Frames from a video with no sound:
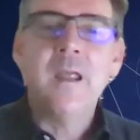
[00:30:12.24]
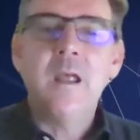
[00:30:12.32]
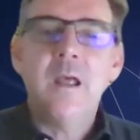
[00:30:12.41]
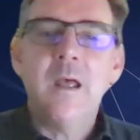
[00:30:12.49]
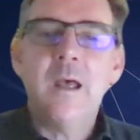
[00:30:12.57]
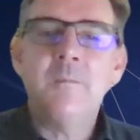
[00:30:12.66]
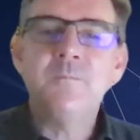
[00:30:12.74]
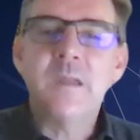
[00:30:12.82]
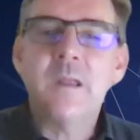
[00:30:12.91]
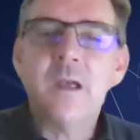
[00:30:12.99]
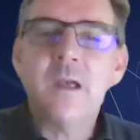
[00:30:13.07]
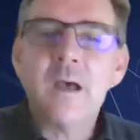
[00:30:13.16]
I
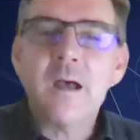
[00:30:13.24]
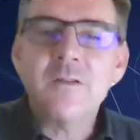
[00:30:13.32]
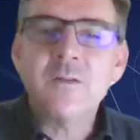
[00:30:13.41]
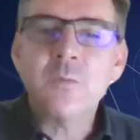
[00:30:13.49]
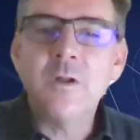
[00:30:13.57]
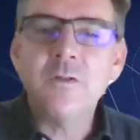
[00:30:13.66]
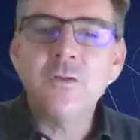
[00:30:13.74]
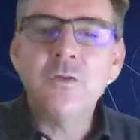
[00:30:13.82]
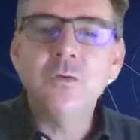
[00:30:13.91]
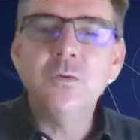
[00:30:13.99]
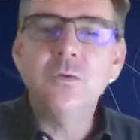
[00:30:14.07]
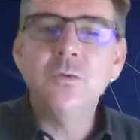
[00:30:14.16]
just wanted
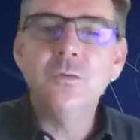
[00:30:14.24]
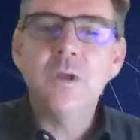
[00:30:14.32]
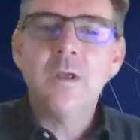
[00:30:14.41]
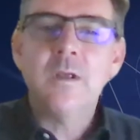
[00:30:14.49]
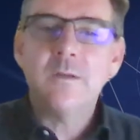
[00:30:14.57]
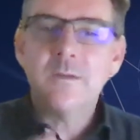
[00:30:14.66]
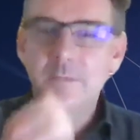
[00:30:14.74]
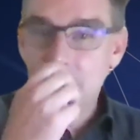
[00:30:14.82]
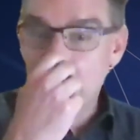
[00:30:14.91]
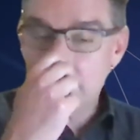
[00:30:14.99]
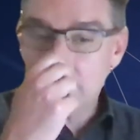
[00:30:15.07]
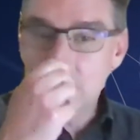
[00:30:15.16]
to
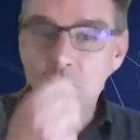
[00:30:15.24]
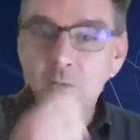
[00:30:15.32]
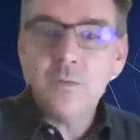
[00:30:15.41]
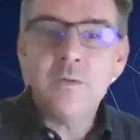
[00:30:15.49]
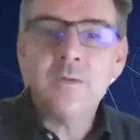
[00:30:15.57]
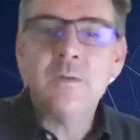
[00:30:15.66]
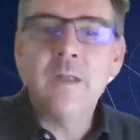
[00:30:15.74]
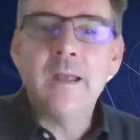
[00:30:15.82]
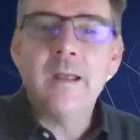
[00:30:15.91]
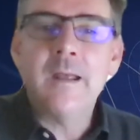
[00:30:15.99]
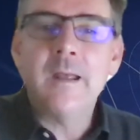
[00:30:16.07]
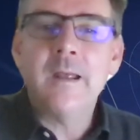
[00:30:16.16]
start to
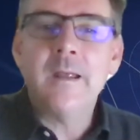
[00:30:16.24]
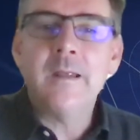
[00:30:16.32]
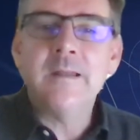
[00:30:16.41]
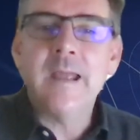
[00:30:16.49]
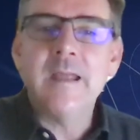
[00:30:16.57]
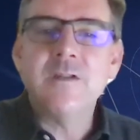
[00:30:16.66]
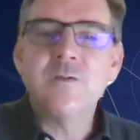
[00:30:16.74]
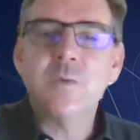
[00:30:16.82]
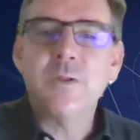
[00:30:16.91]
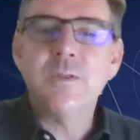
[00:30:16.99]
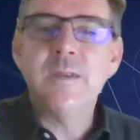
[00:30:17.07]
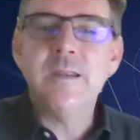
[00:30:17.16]
engage
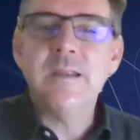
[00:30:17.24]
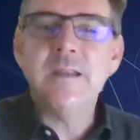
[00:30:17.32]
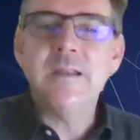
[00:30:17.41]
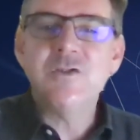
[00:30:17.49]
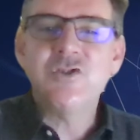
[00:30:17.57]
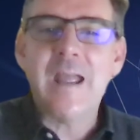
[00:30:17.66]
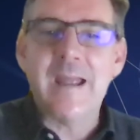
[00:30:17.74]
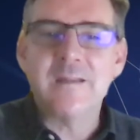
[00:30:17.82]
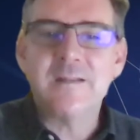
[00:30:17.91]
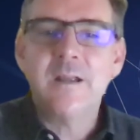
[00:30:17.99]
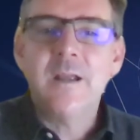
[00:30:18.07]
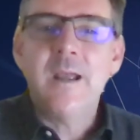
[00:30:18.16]
with the chat,
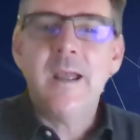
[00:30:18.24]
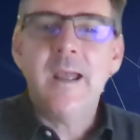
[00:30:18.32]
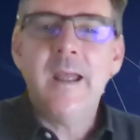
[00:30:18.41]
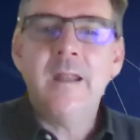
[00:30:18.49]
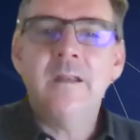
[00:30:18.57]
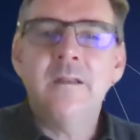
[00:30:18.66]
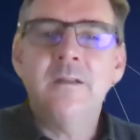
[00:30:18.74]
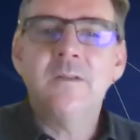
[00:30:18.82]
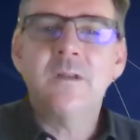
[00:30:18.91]
and